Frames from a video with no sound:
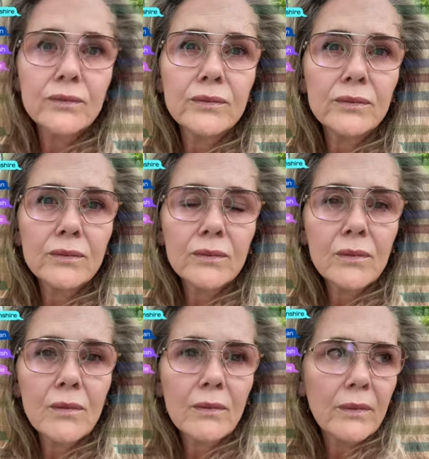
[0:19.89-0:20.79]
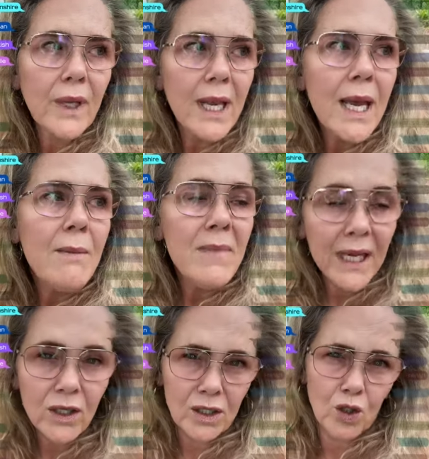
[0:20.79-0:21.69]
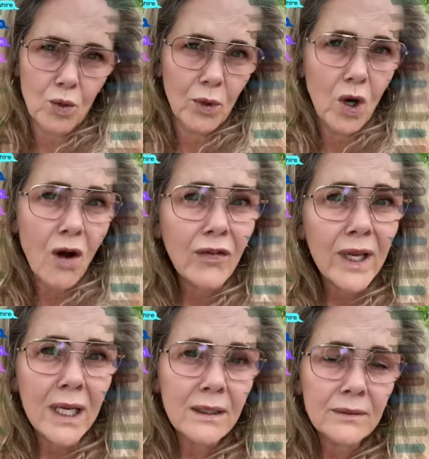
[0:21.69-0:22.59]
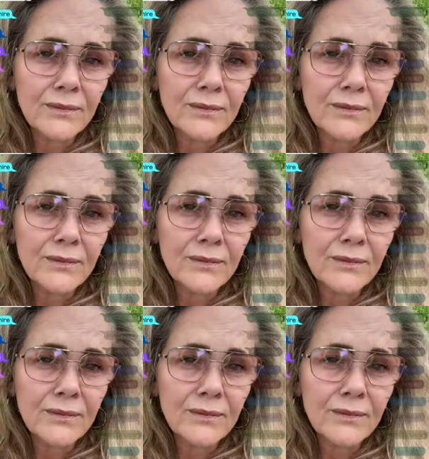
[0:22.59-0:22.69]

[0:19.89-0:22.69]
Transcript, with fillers: Geordie. Make us a cup of coffee.